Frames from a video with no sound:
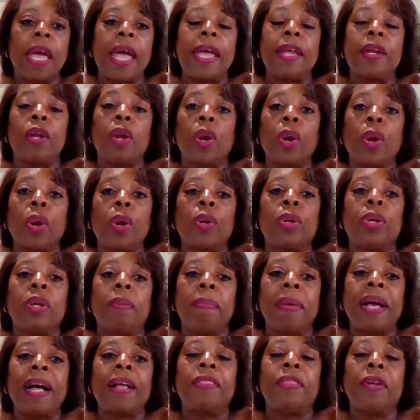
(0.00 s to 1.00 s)
and heard
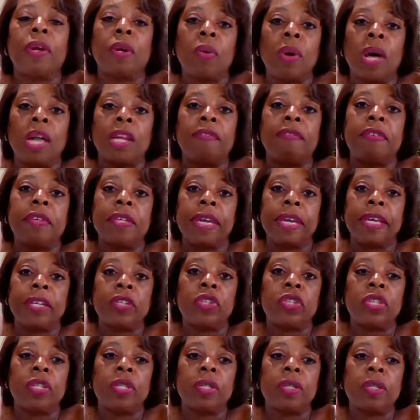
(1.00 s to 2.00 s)
about their
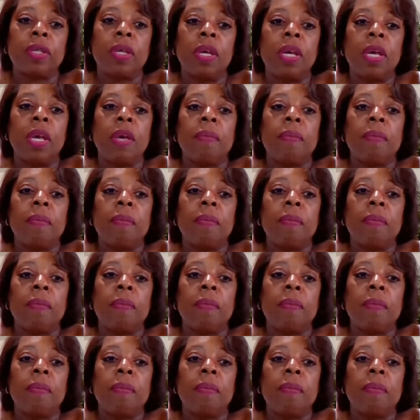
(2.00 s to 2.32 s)
qualifications,